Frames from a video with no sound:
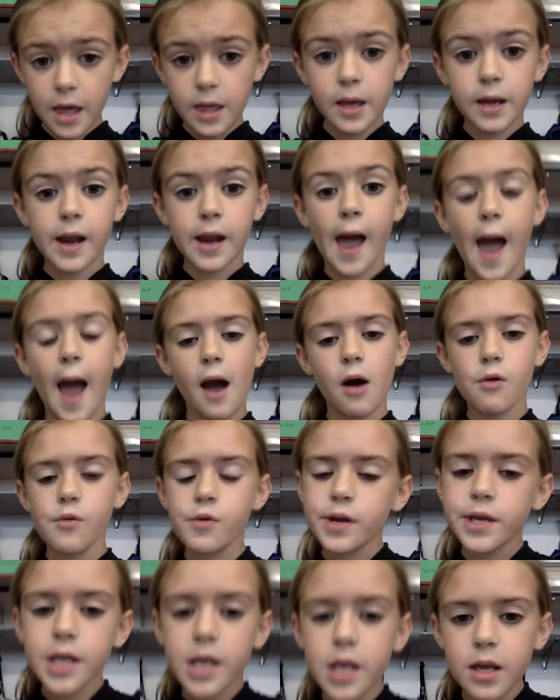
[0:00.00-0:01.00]
And then how
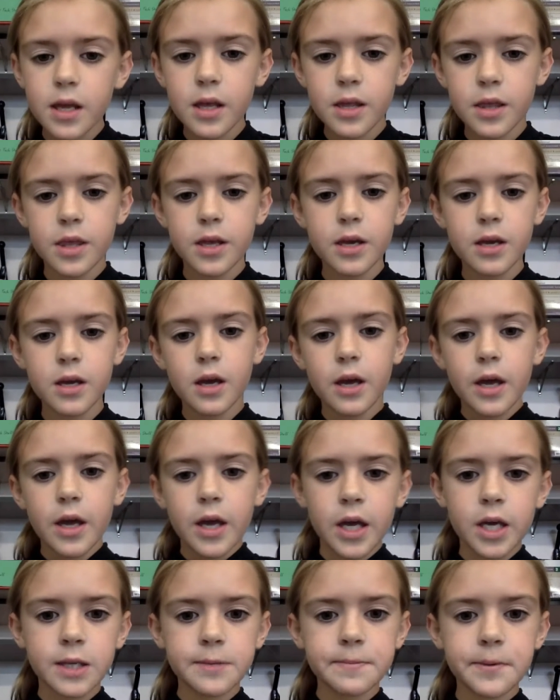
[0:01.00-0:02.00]
we did the
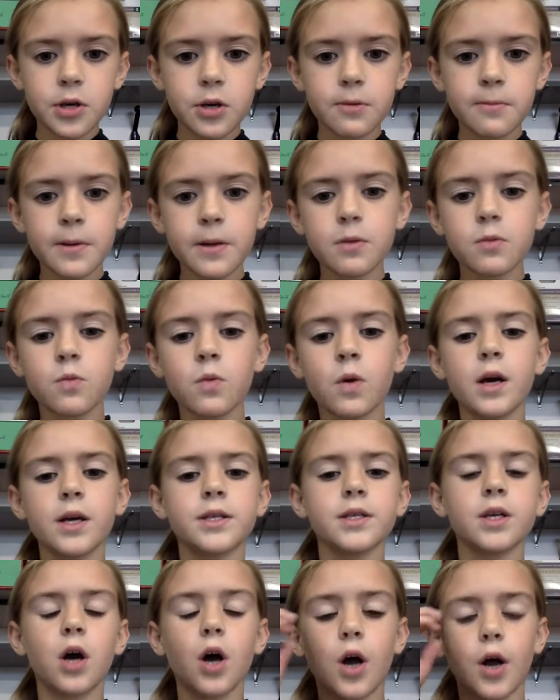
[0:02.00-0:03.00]
experiment
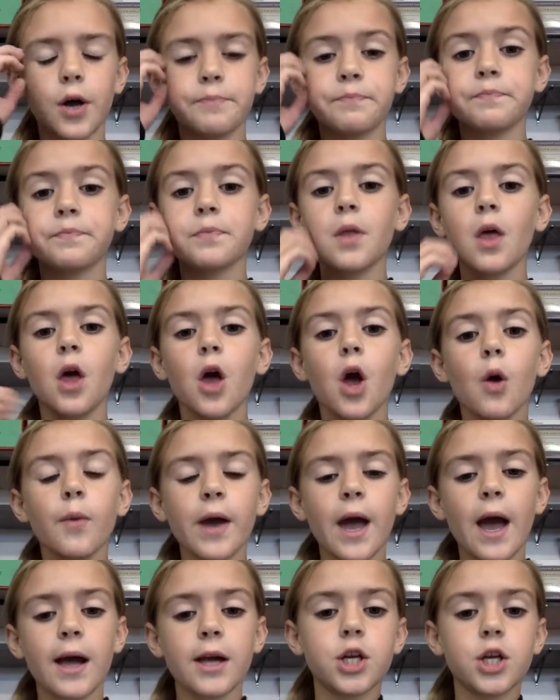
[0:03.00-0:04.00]
was
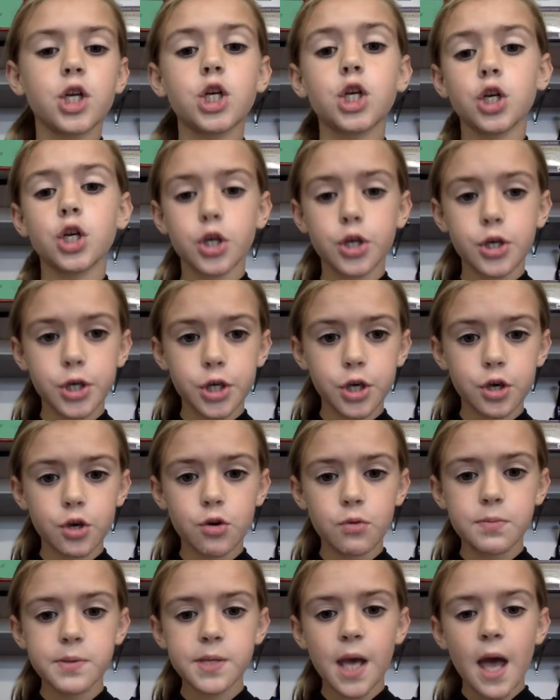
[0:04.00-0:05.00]
we had sugar
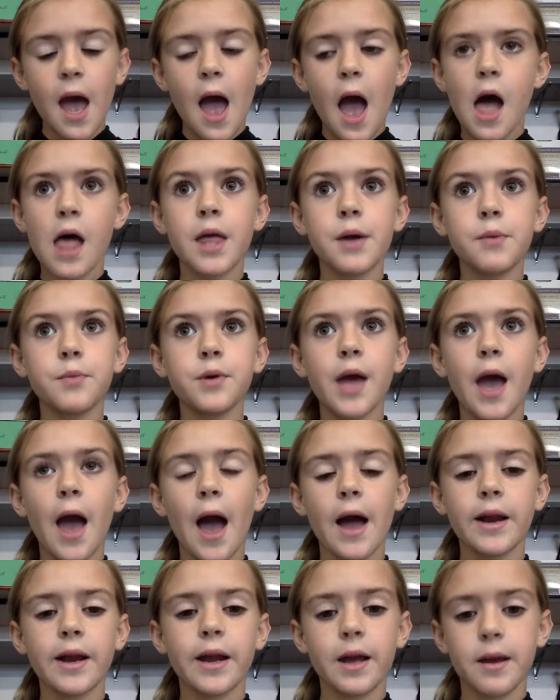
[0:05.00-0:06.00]
cubes, and then we
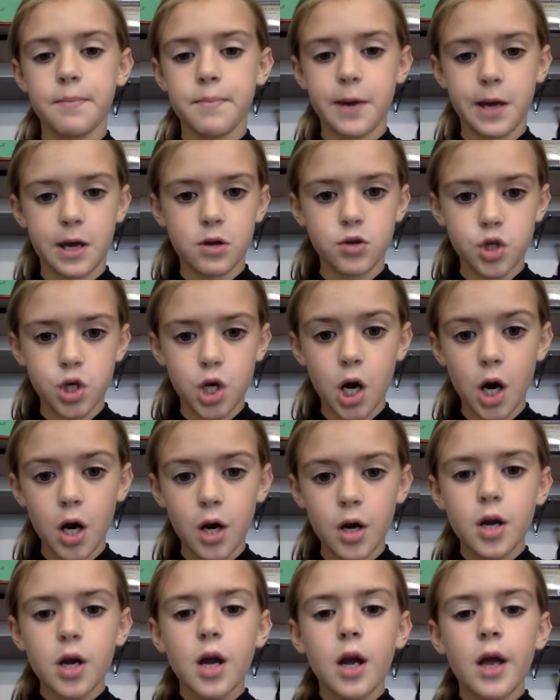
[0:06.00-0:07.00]
had a pickle
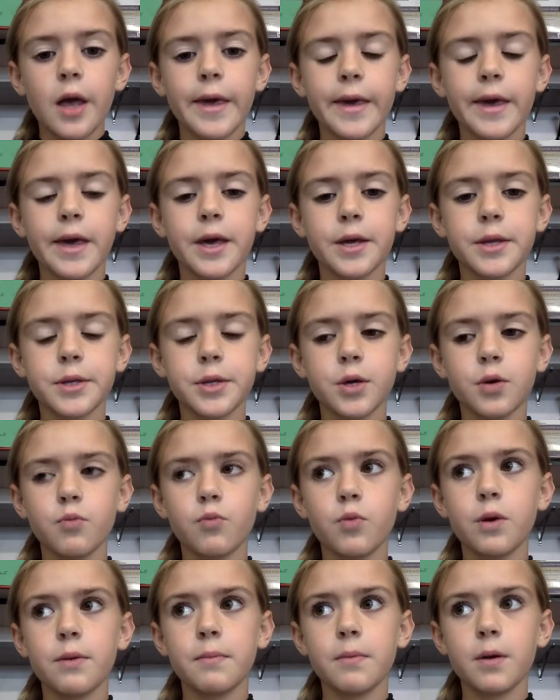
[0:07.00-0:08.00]
jar, and
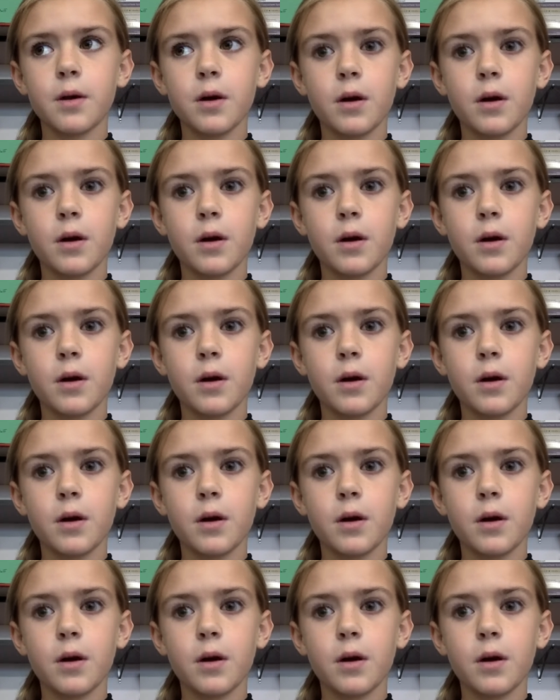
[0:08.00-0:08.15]
we